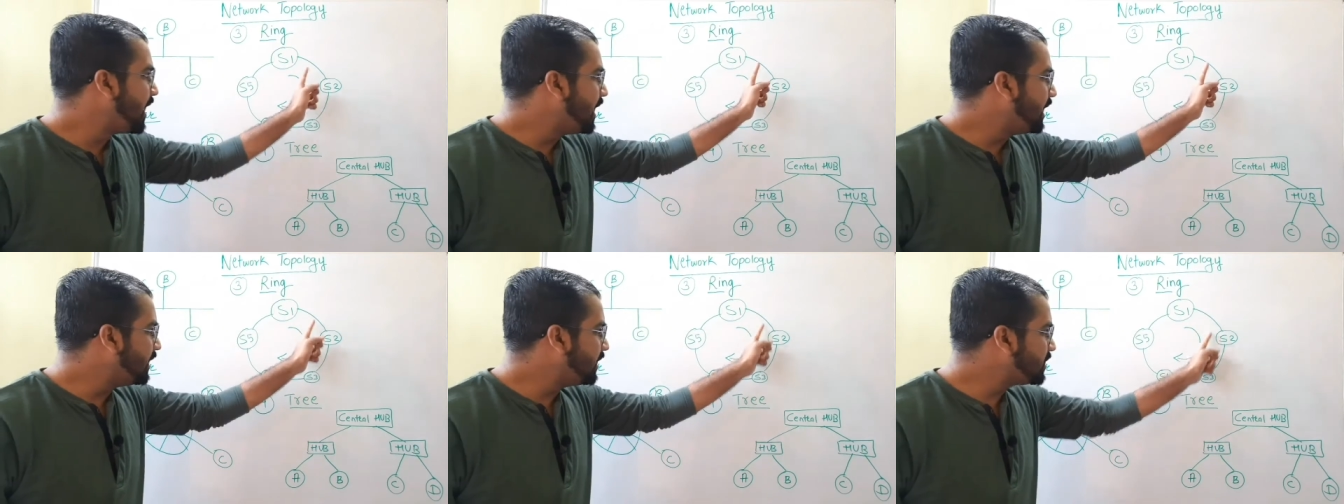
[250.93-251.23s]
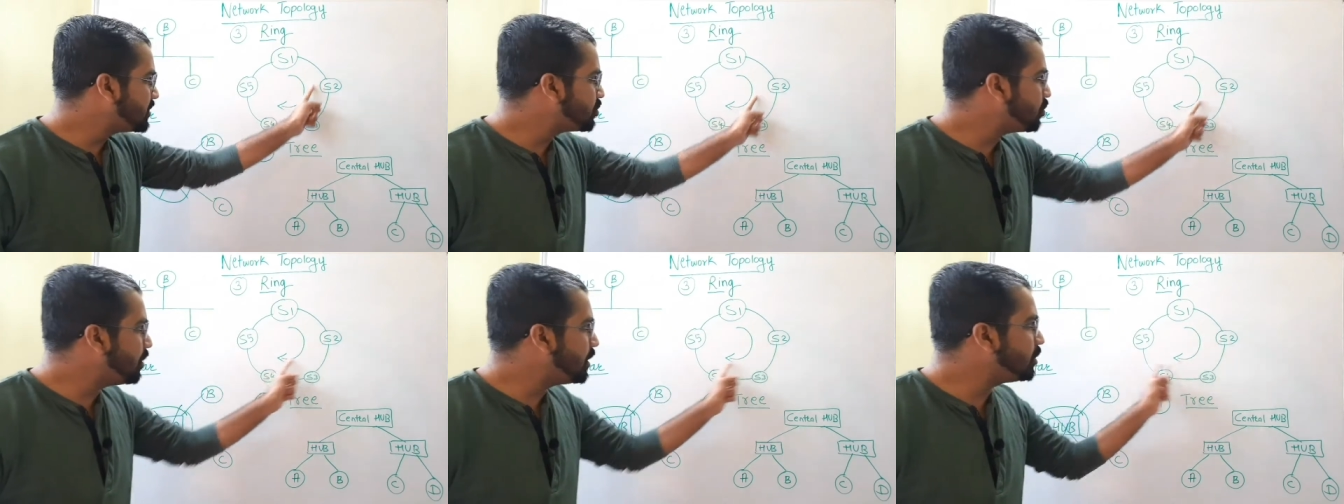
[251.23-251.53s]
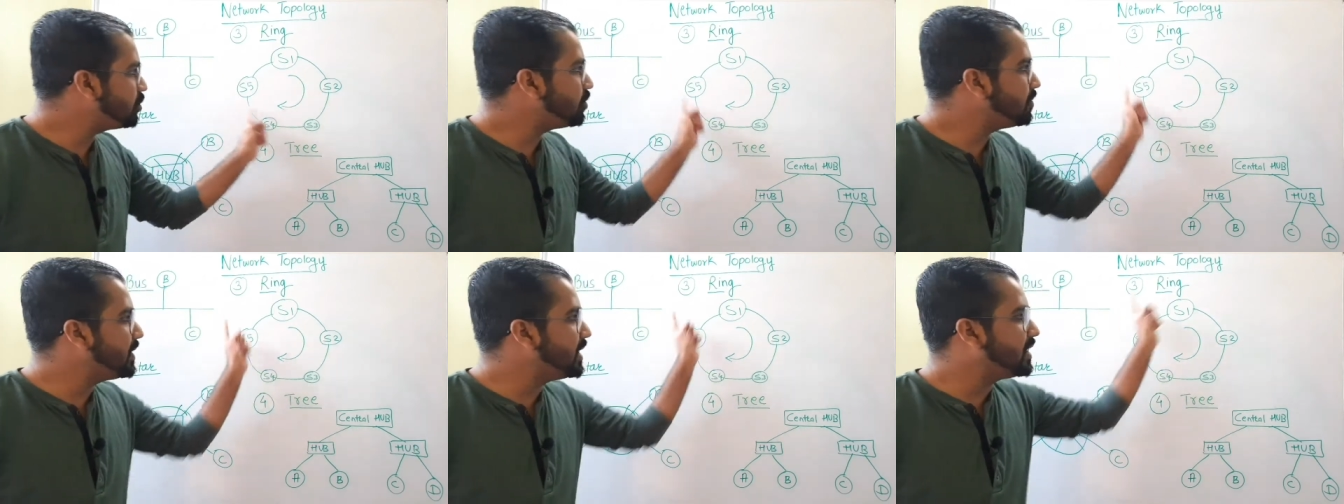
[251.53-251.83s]
it is
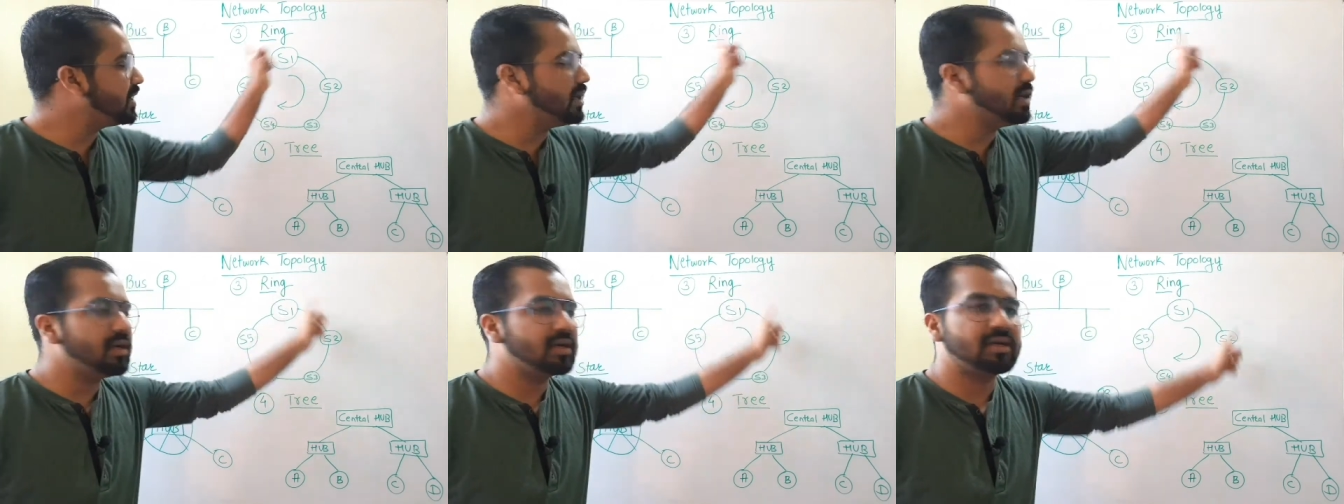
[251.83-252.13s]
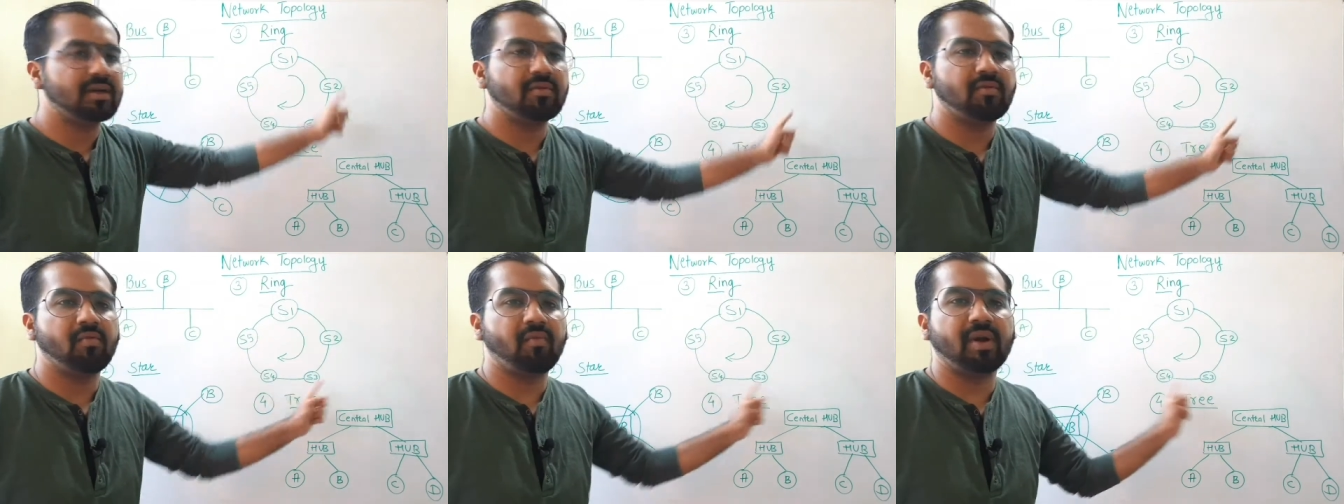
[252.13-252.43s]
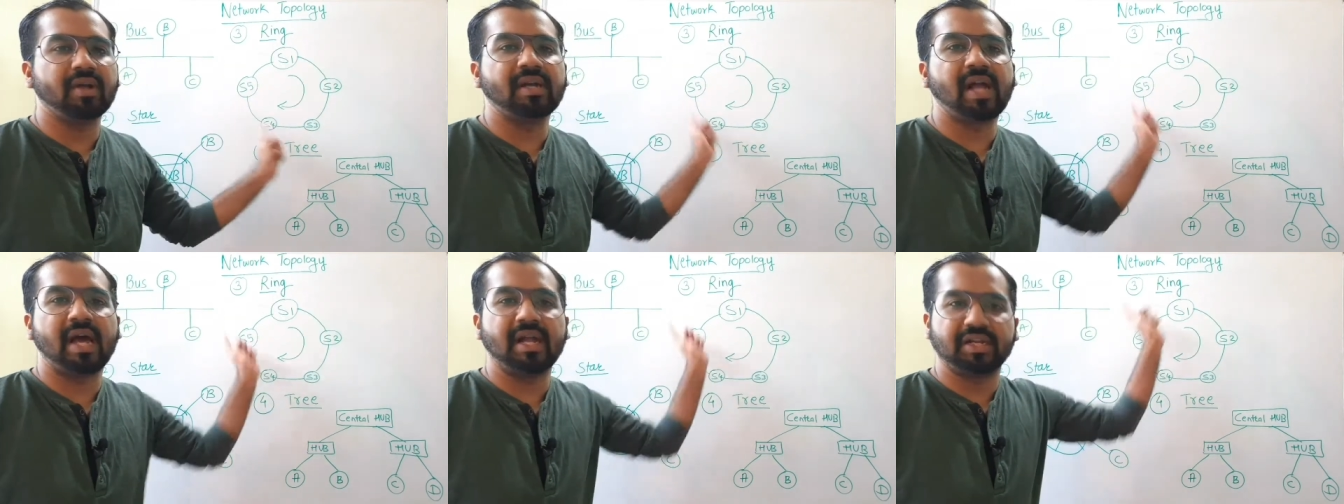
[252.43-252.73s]
going to be in a
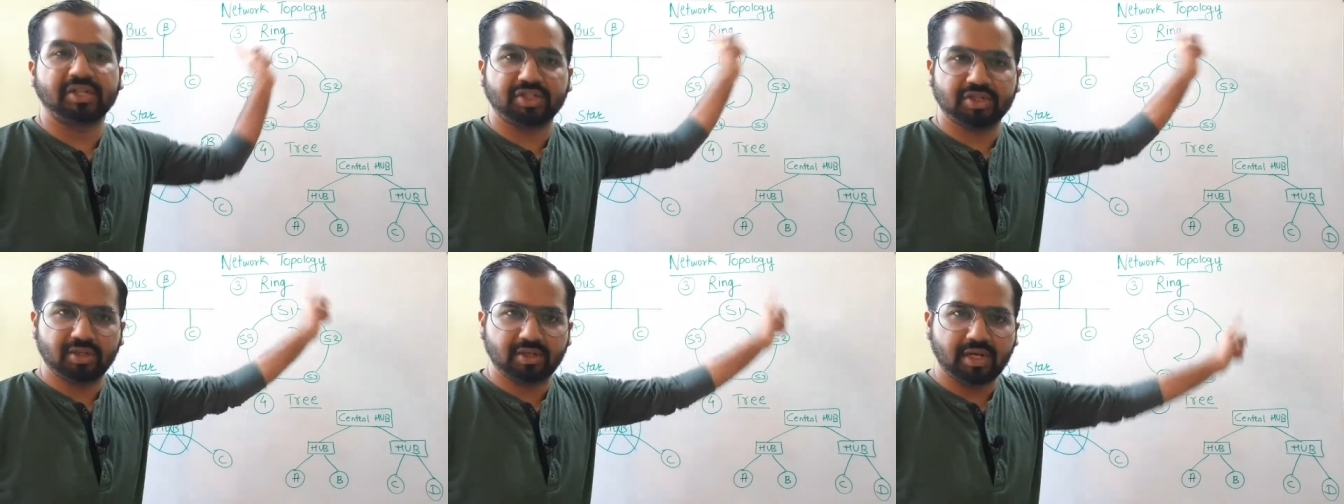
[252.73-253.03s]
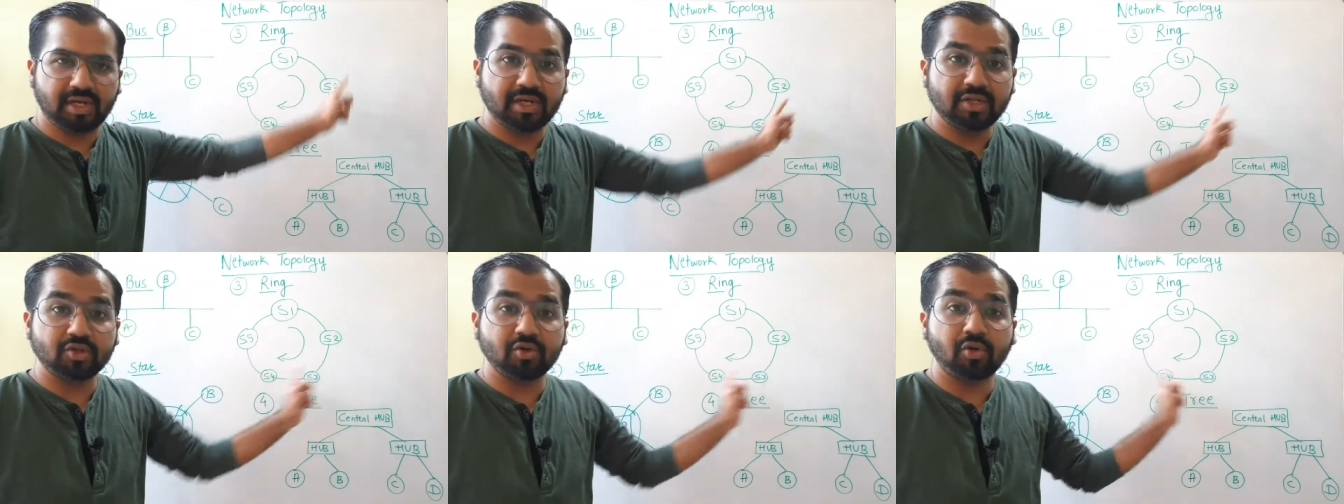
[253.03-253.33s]
one direction.